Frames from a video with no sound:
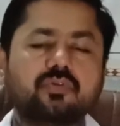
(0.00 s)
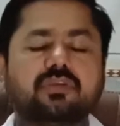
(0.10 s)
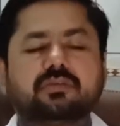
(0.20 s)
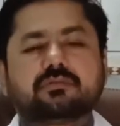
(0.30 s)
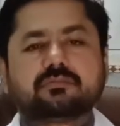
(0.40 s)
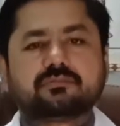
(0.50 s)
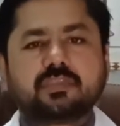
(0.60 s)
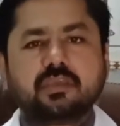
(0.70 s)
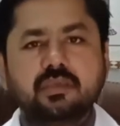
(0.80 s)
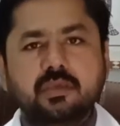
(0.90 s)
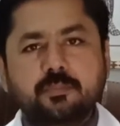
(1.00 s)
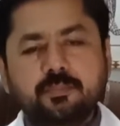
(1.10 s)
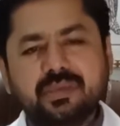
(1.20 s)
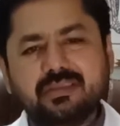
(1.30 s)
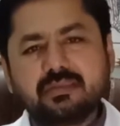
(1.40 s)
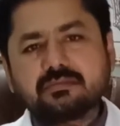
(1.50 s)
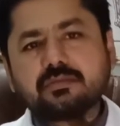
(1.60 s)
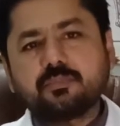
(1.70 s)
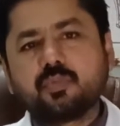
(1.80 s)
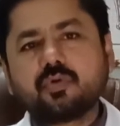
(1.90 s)
discomfort to
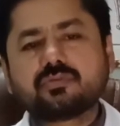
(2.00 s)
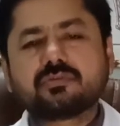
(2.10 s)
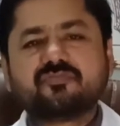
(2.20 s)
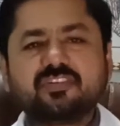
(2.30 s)
agony.